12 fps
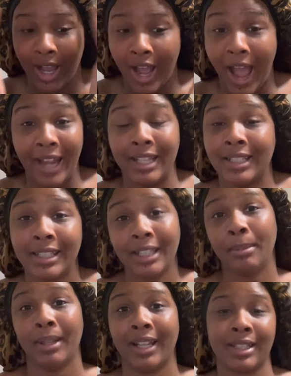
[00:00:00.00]
I didn't sleep
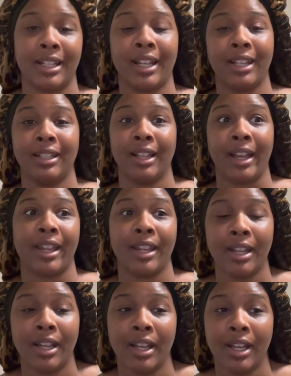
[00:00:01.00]
last night. Like
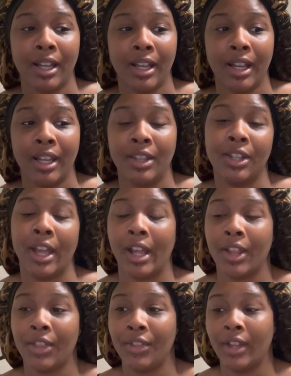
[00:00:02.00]

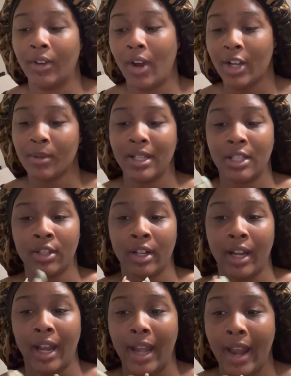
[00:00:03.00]
the graduation
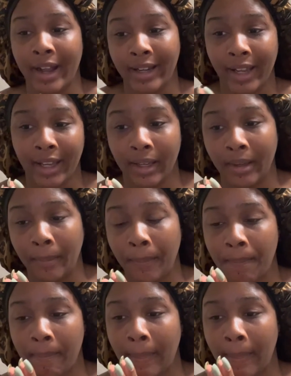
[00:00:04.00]
started at 9 a.m.